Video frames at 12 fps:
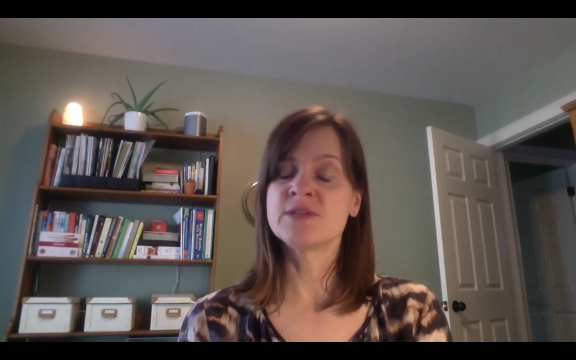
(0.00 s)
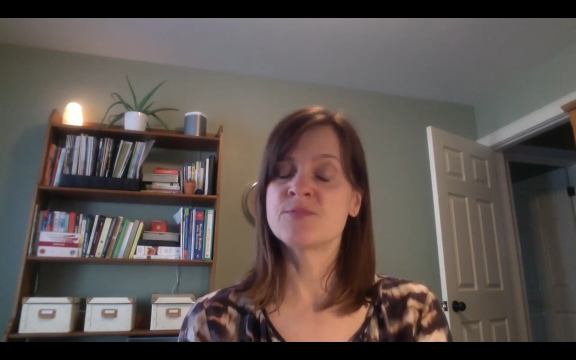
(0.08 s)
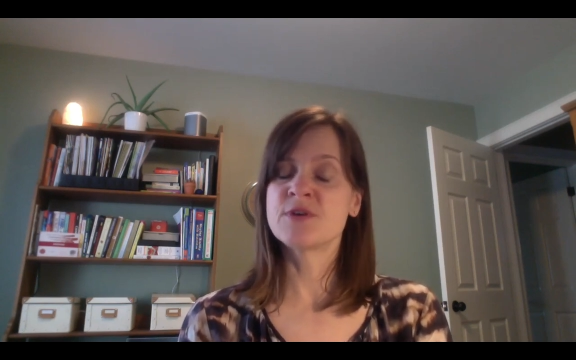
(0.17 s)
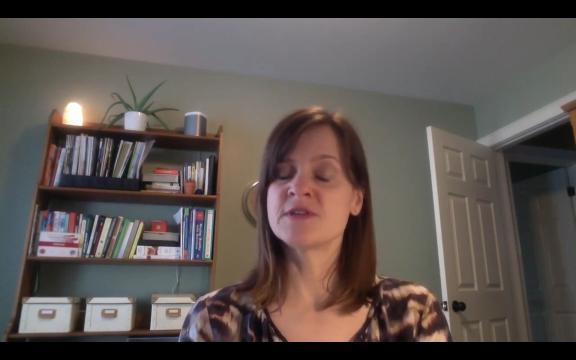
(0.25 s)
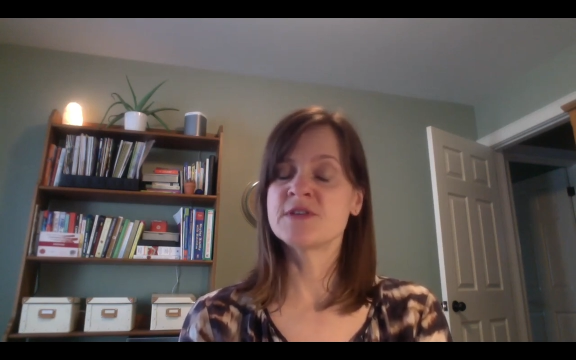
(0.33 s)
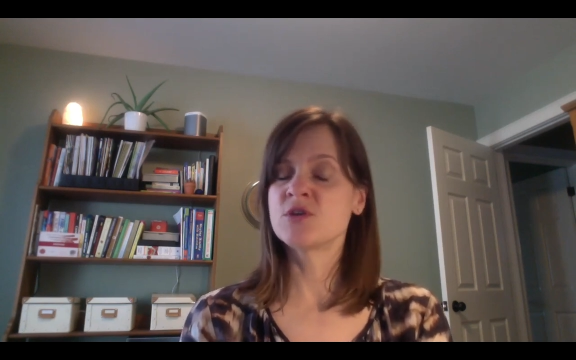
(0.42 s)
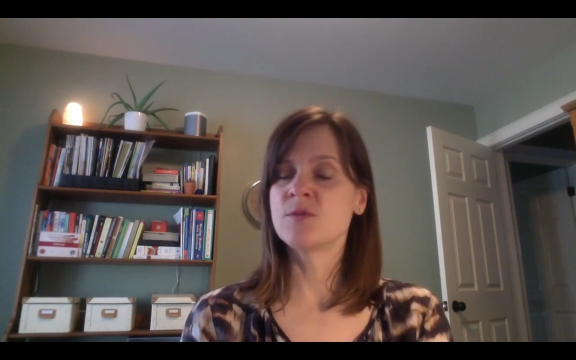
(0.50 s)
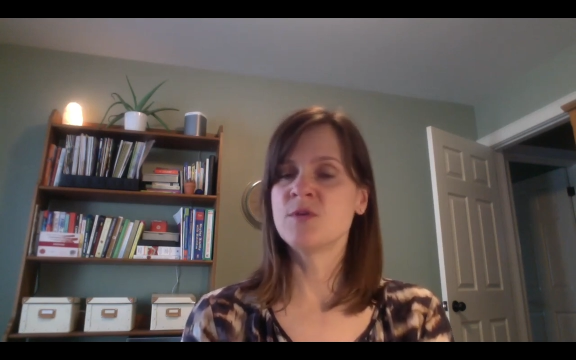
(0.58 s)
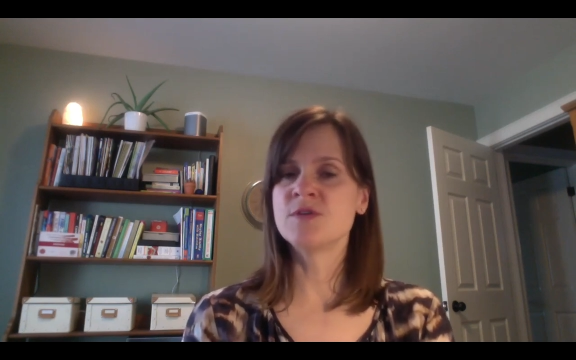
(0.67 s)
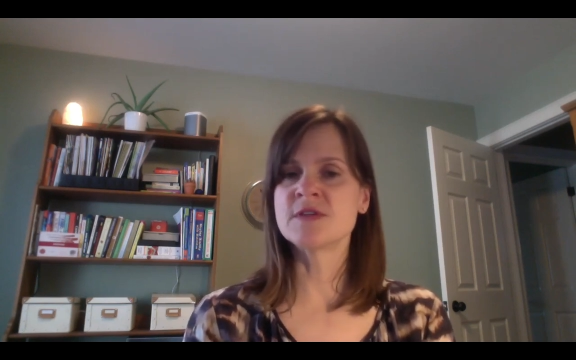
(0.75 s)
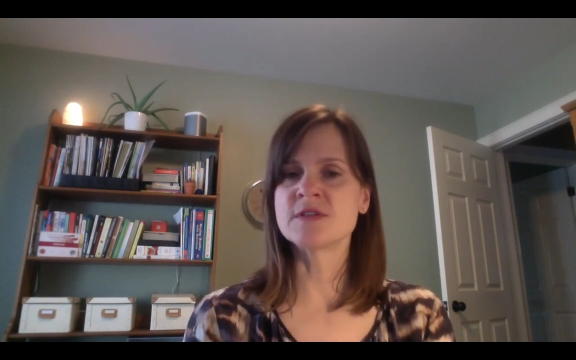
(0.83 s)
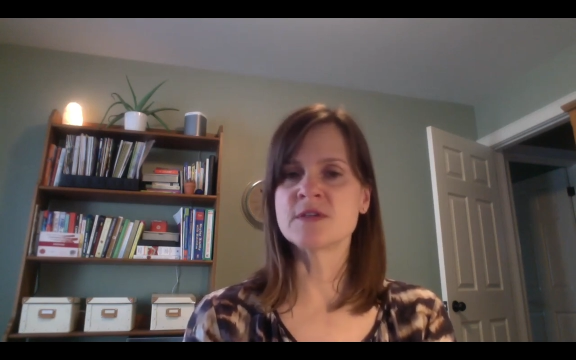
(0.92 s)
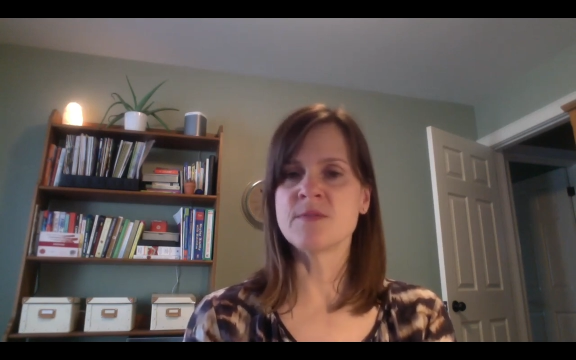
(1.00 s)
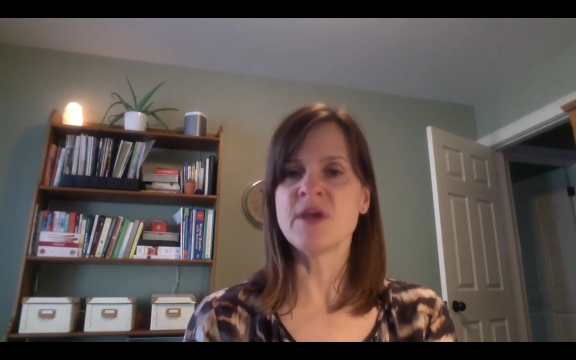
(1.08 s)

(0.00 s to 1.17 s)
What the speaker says: depresses your immune system.